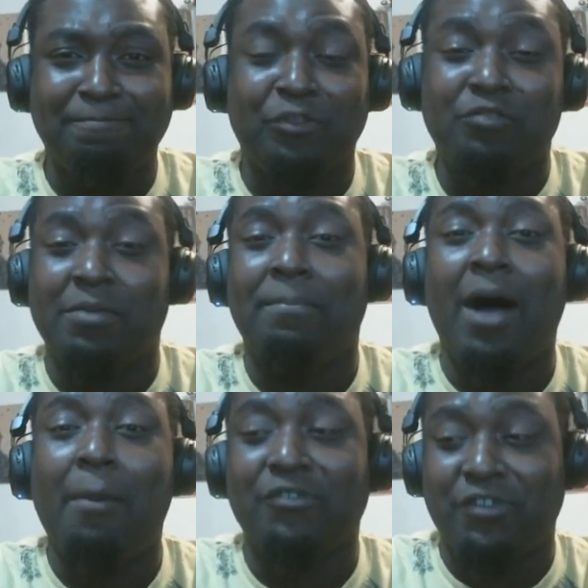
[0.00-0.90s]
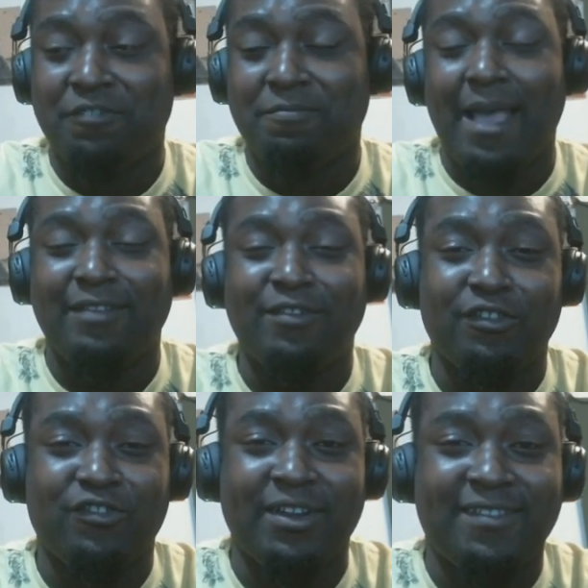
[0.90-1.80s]
Bomb was on his back
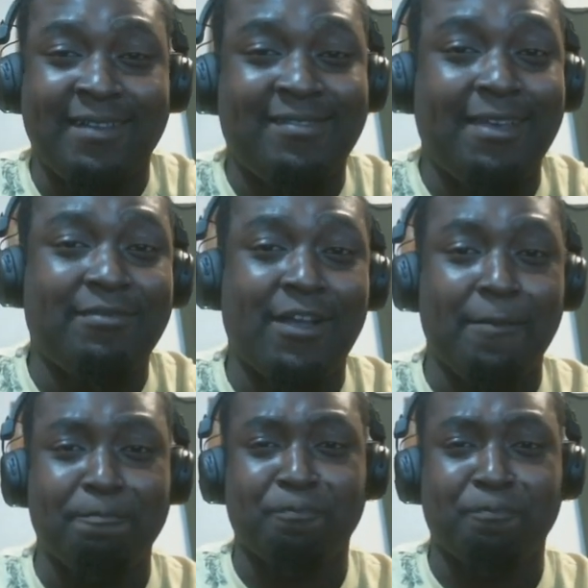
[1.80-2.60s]
exhausted trying to save Taint Top.